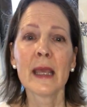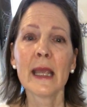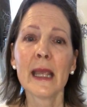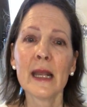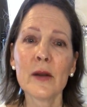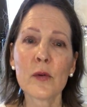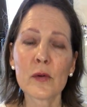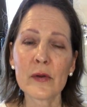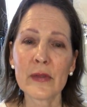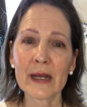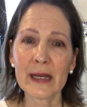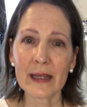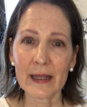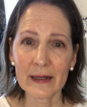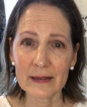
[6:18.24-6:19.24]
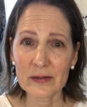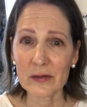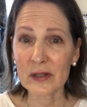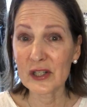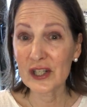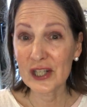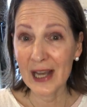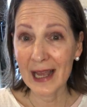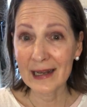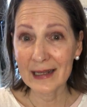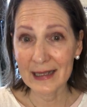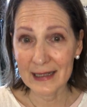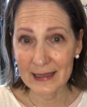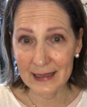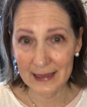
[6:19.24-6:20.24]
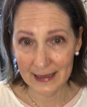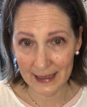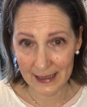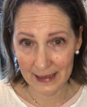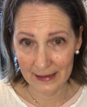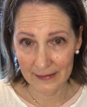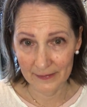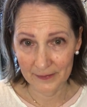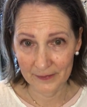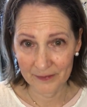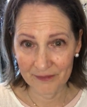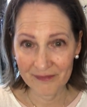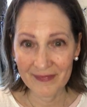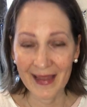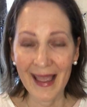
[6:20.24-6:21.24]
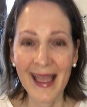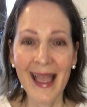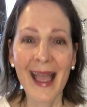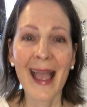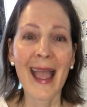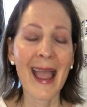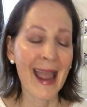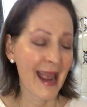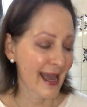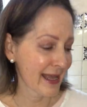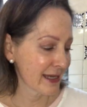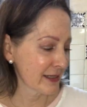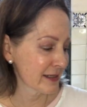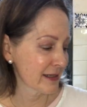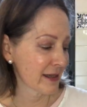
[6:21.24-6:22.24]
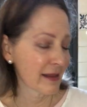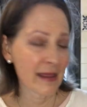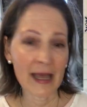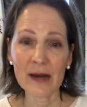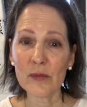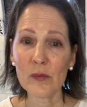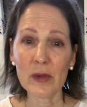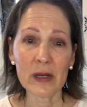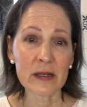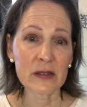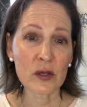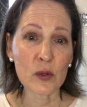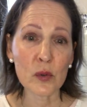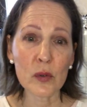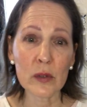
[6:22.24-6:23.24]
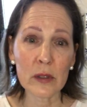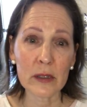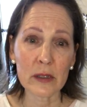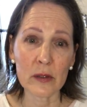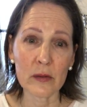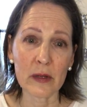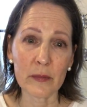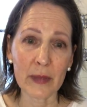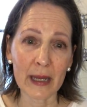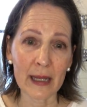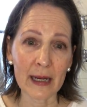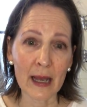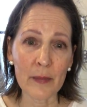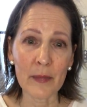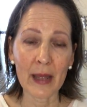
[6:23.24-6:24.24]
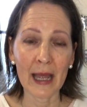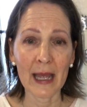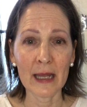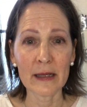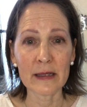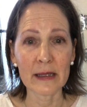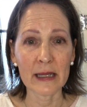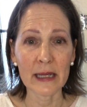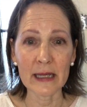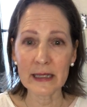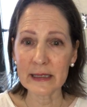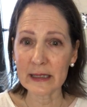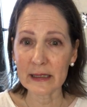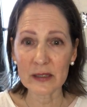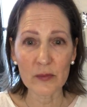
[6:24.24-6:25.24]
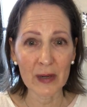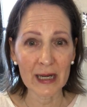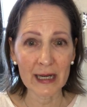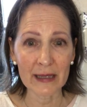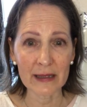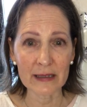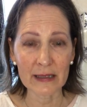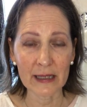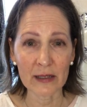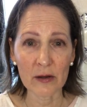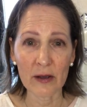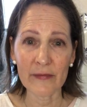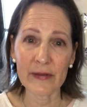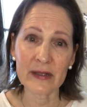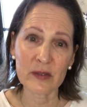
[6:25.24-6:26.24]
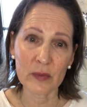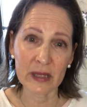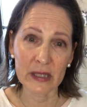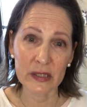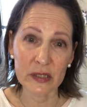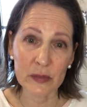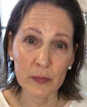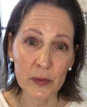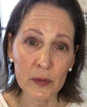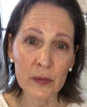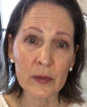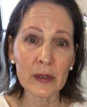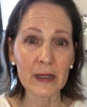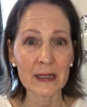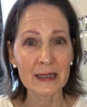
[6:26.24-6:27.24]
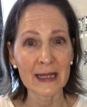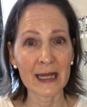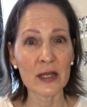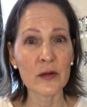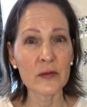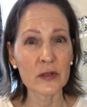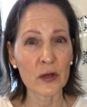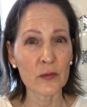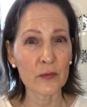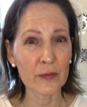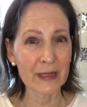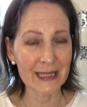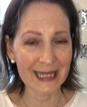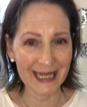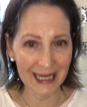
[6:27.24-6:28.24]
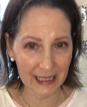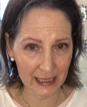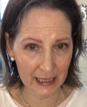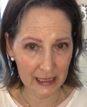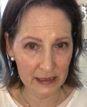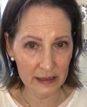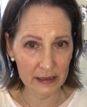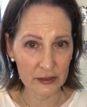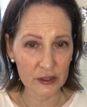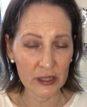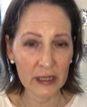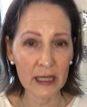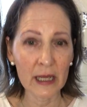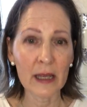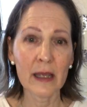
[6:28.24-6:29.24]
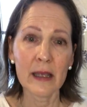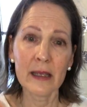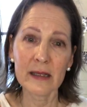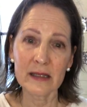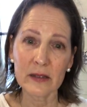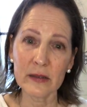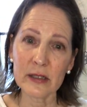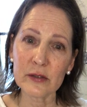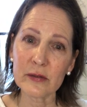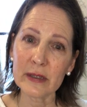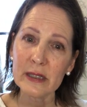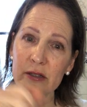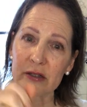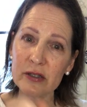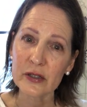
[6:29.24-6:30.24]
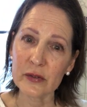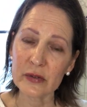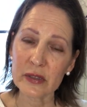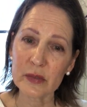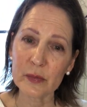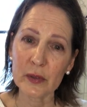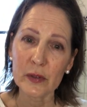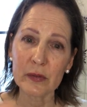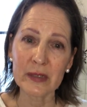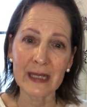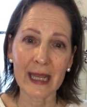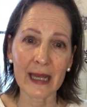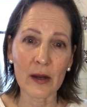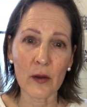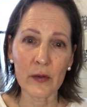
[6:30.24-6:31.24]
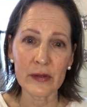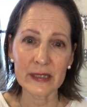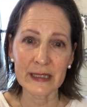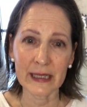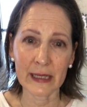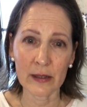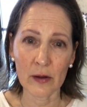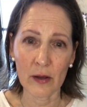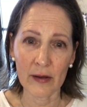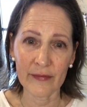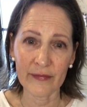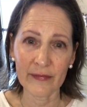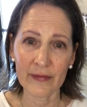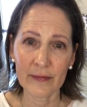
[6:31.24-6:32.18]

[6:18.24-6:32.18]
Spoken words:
in order that it can sort of shed its skin. And then when it's cool, you can pick it up, and the easiest way to get the skin off is with a spoon, because then you don't risk cutting into the chili. So literally just use a spoon to get all the skin off.